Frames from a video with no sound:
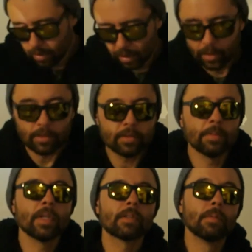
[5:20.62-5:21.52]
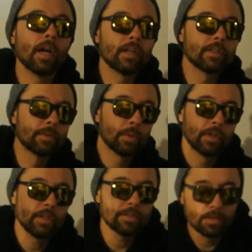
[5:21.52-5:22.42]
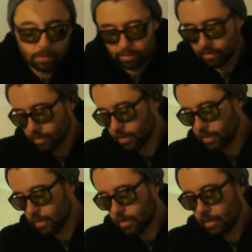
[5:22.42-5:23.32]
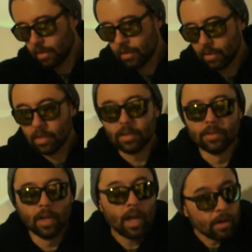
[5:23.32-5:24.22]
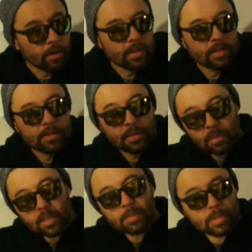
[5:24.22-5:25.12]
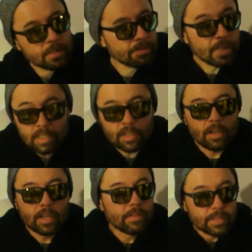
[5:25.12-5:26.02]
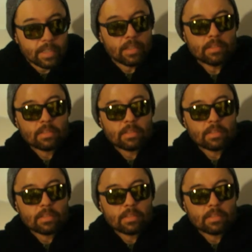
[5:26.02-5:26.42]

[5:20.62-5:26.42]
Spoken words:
And then to make matters worse, not only do you want to put your finger on everything,